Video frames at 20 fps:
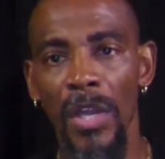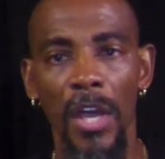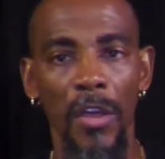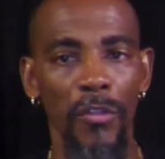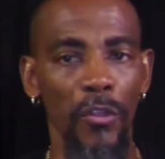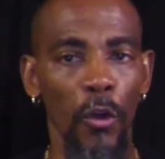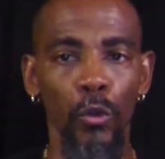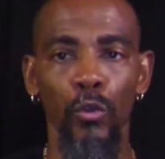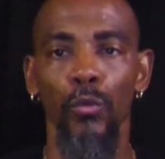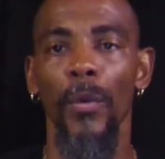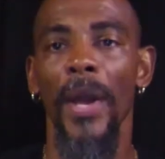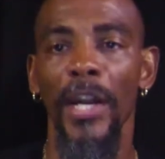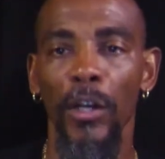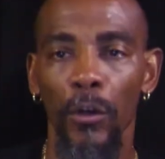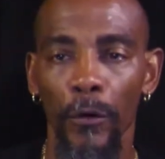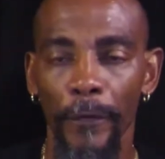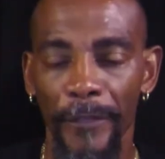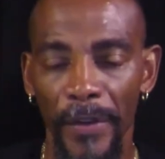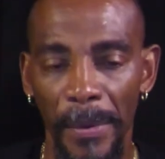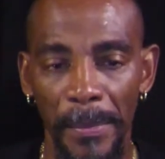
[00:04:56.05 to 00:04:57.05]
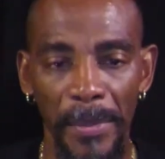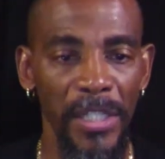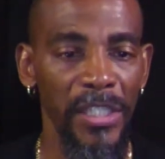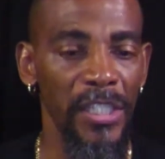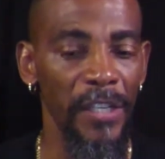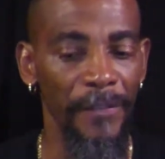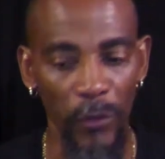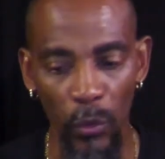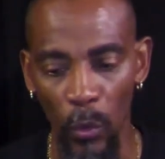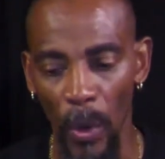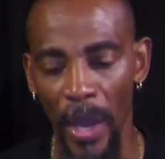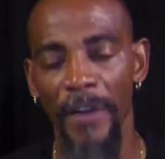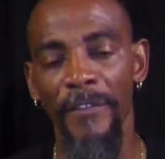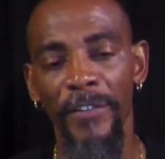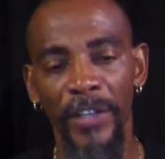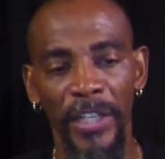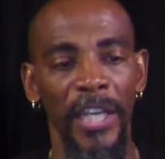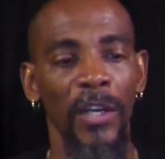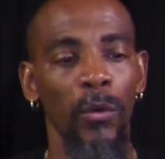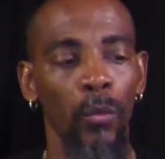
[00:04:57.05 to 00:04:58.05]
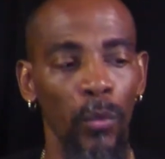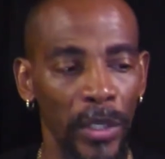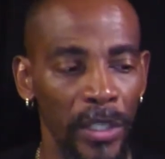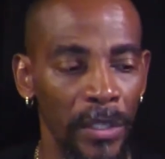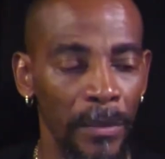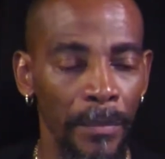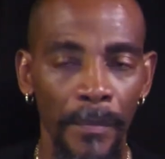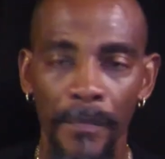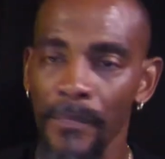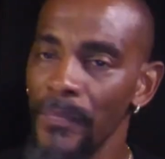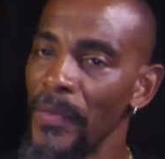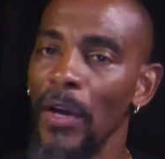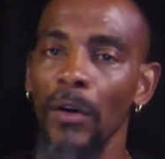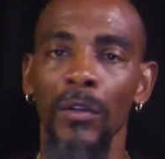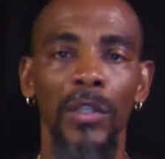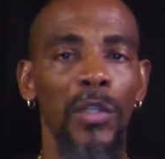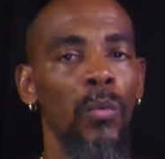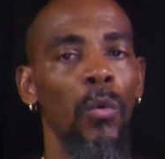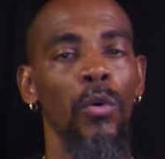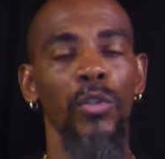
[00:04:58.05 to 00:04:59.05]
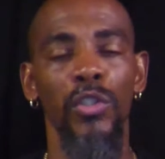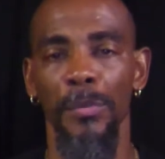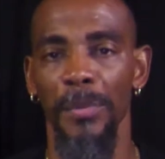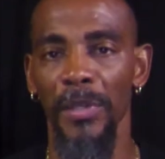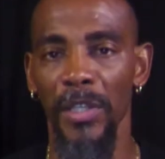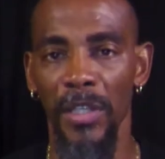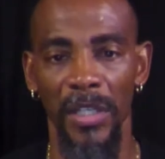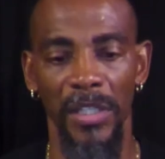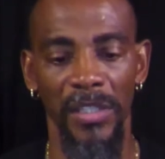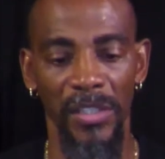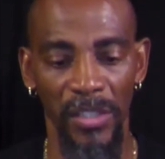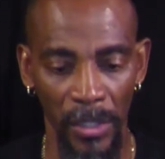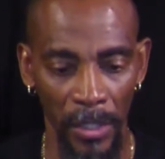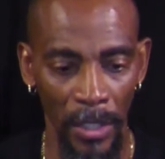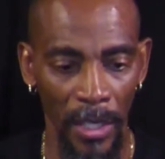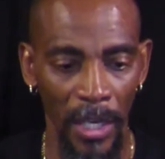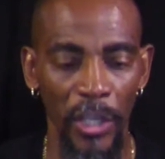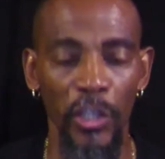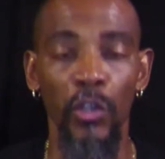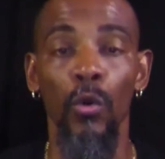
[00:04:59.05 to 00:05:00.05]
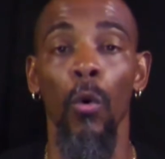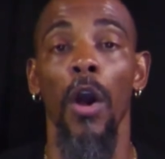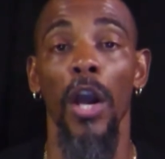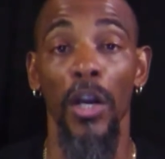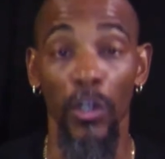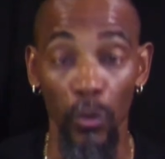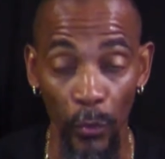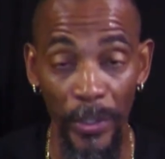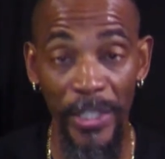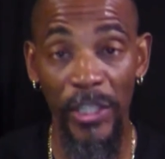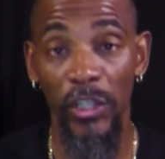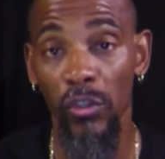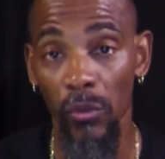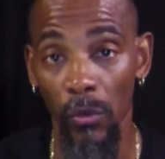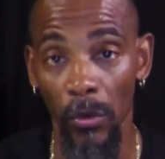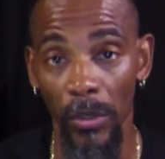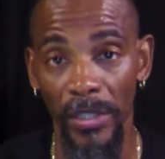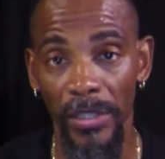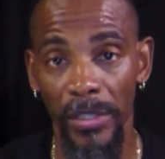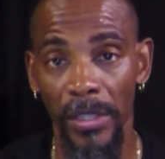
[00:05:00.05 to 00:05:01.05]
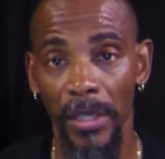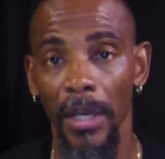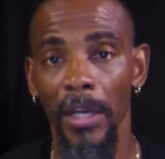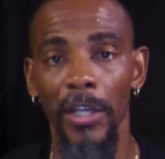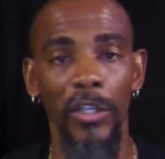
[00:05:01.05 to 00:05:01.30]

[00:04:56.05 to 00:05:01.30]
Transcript: those radical feminists, if you ever get with them, they only want you because you are a resource.